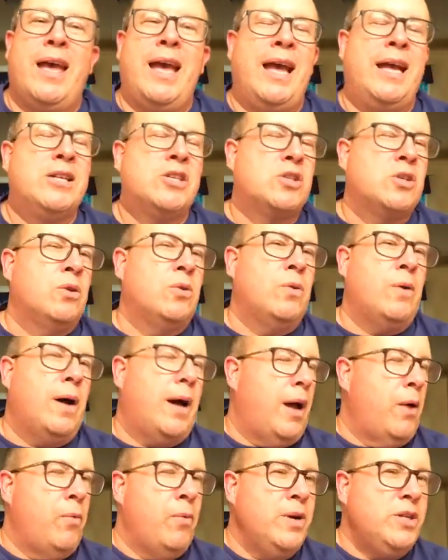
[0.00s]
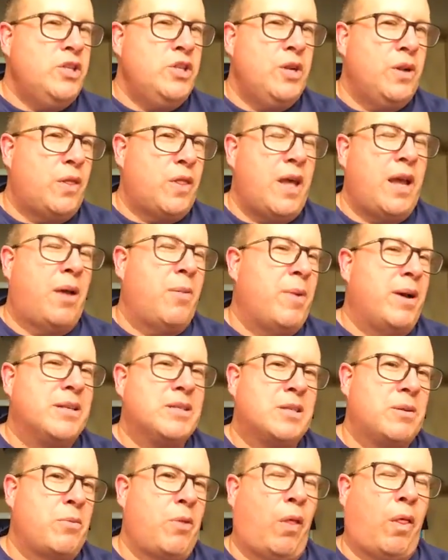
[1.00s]
And so I want you to think about
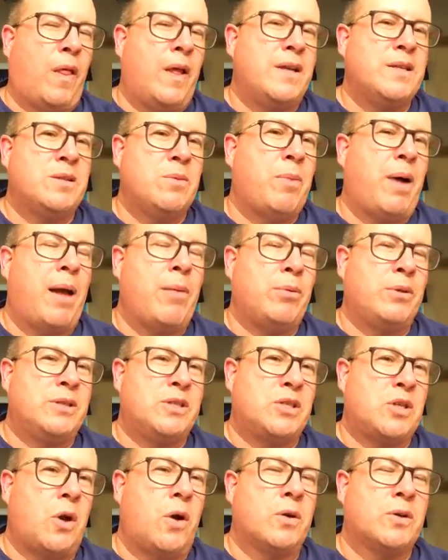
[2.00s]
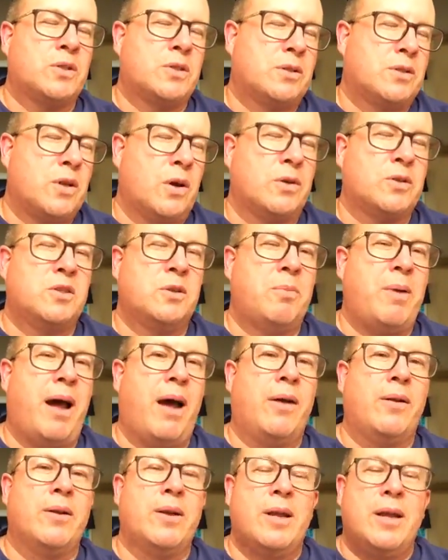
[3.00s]
some of the things the Bible talks
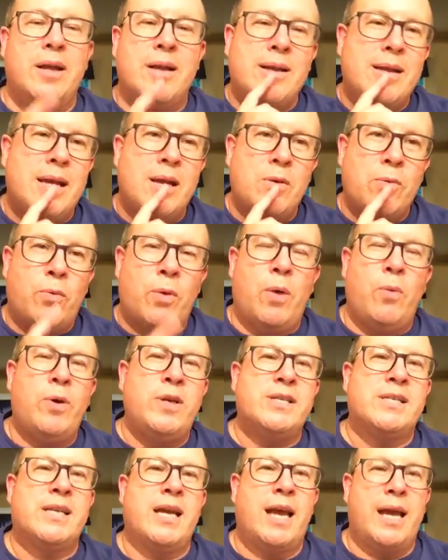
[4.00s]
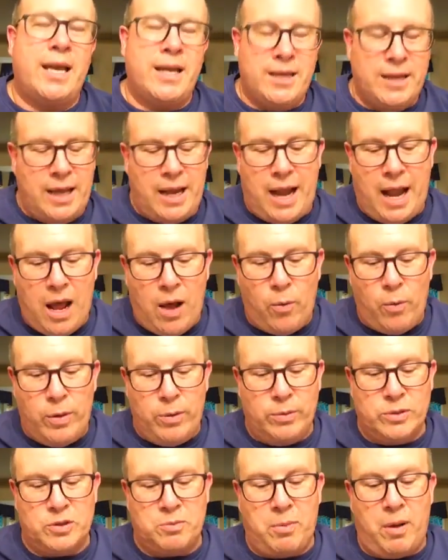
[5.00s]
about in what we say and how we
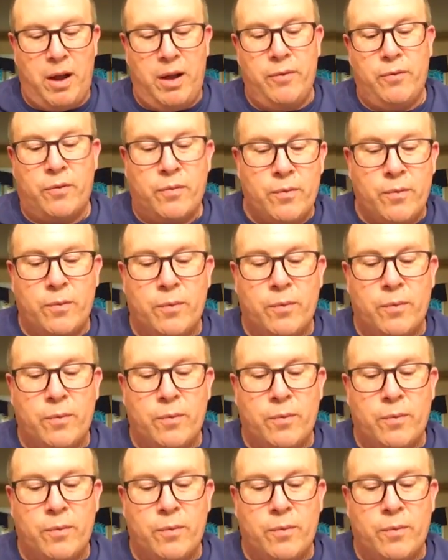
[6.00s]
respond.